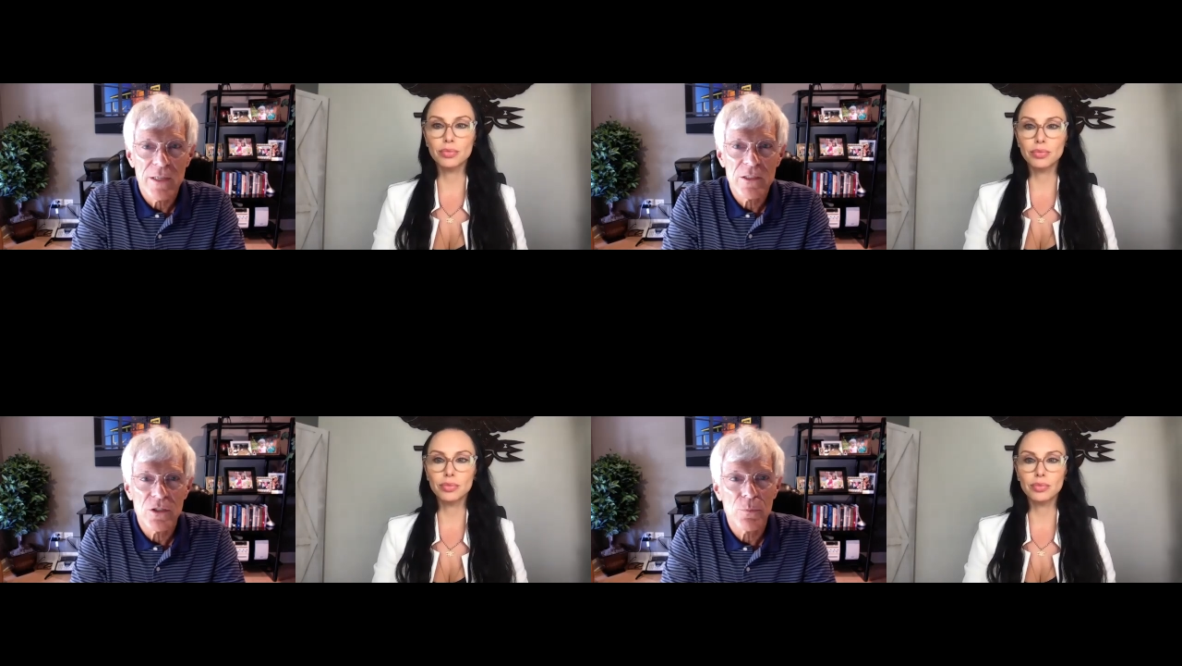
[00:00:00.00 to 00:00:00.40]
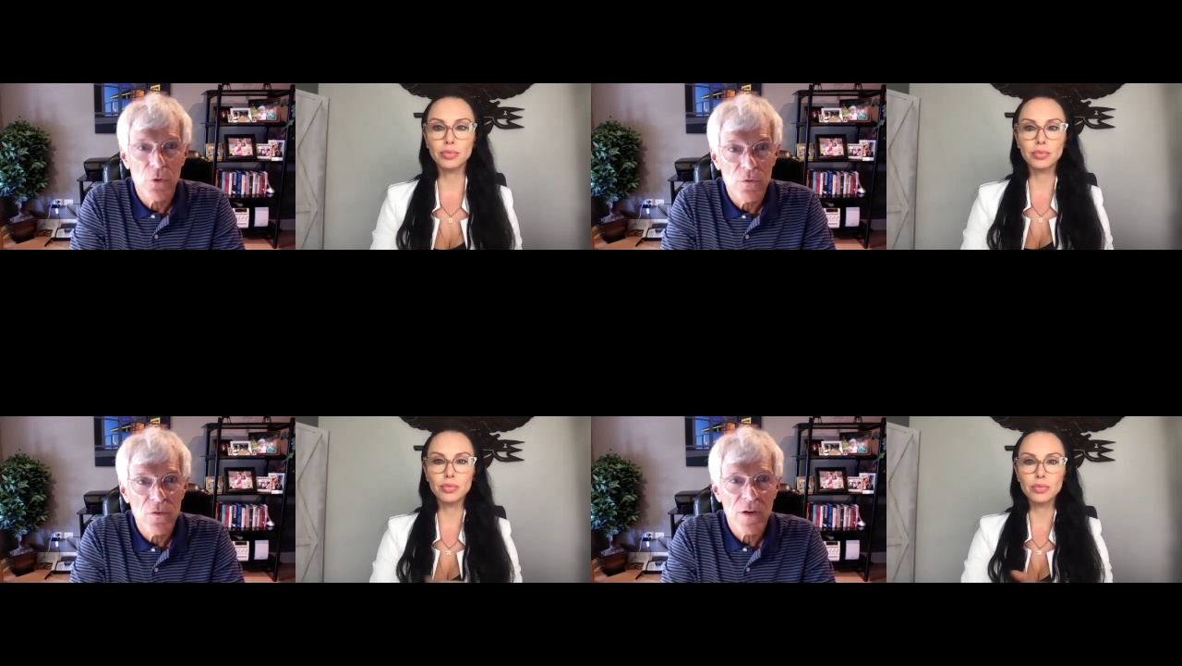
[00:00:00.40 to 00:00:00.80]
Speaker 1: it's
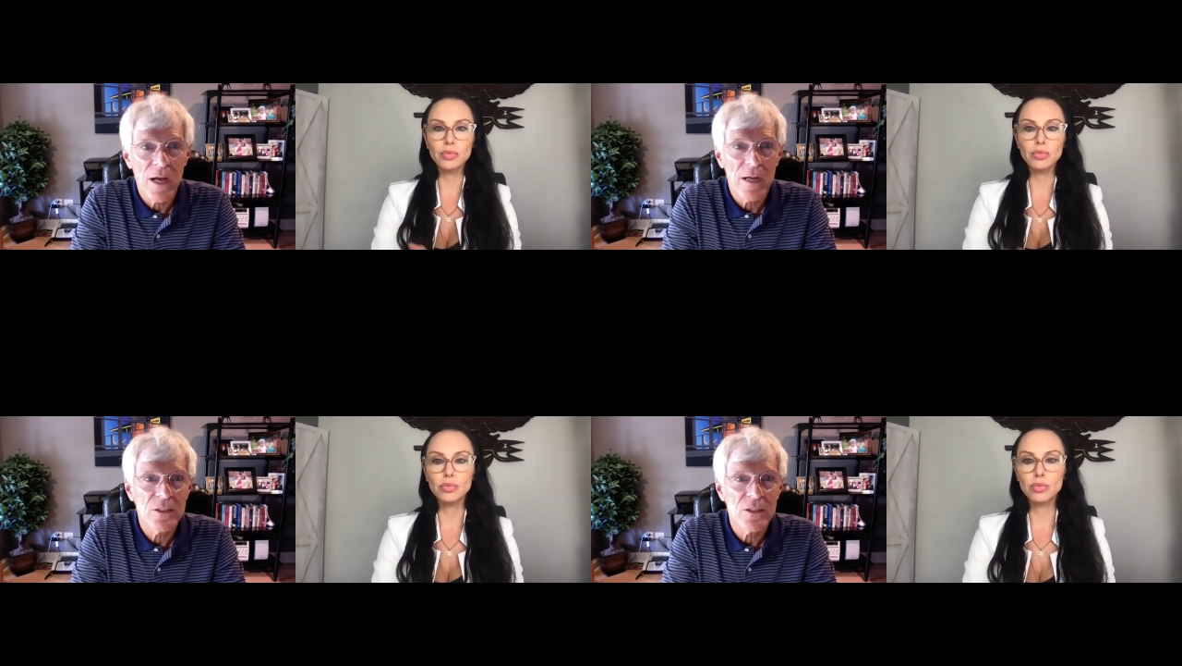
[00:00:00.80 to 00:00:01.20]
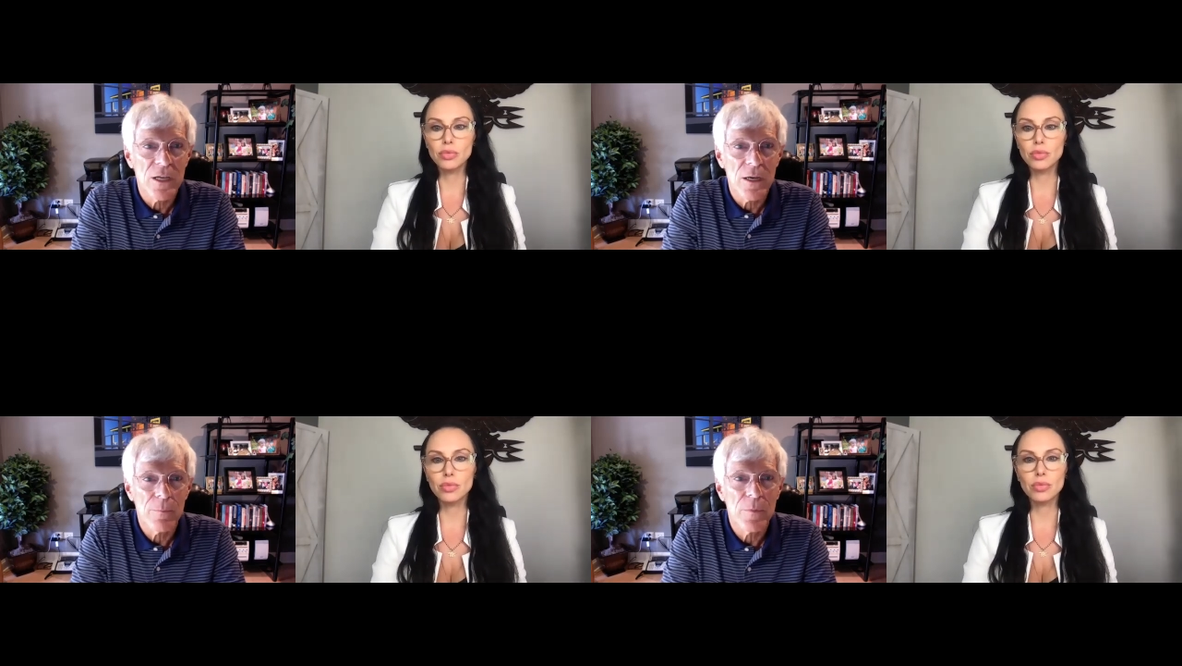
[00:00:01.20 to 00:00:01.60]
proof of
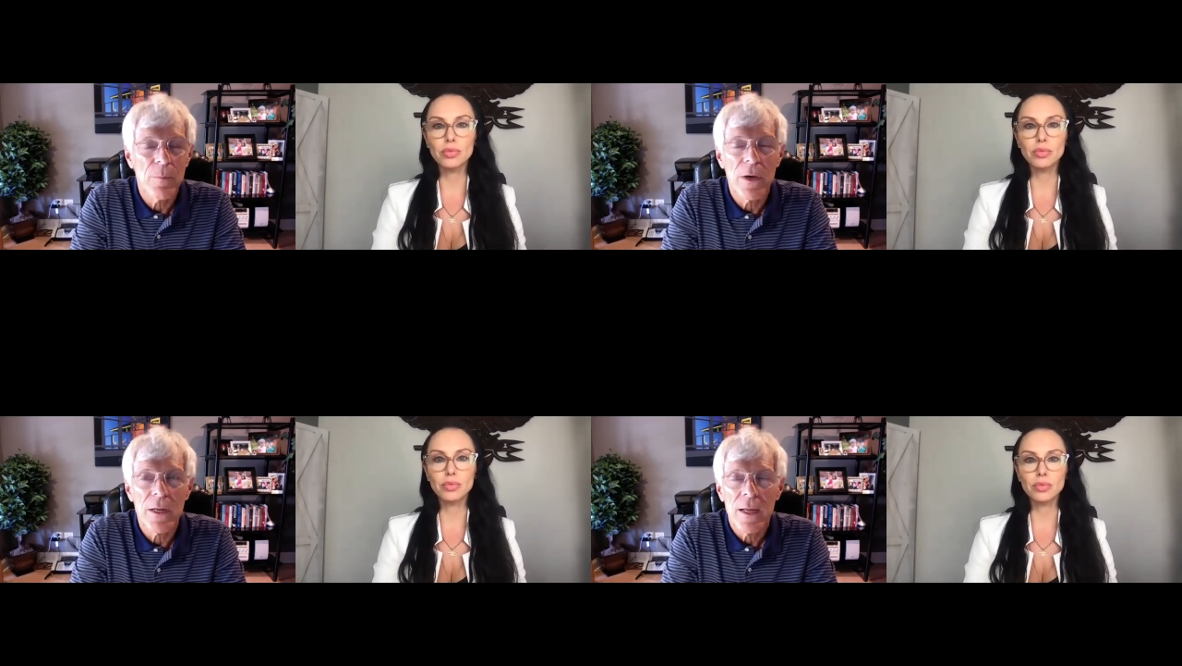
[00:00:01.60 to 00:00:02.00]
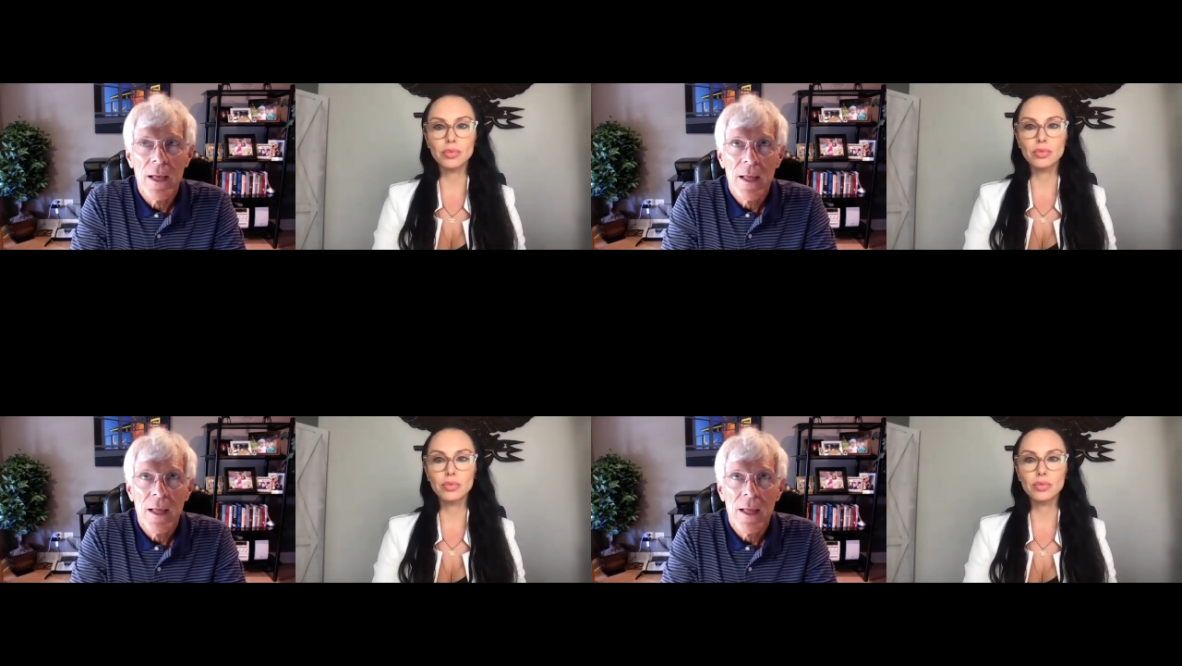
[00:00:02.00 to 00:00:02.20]
concept. But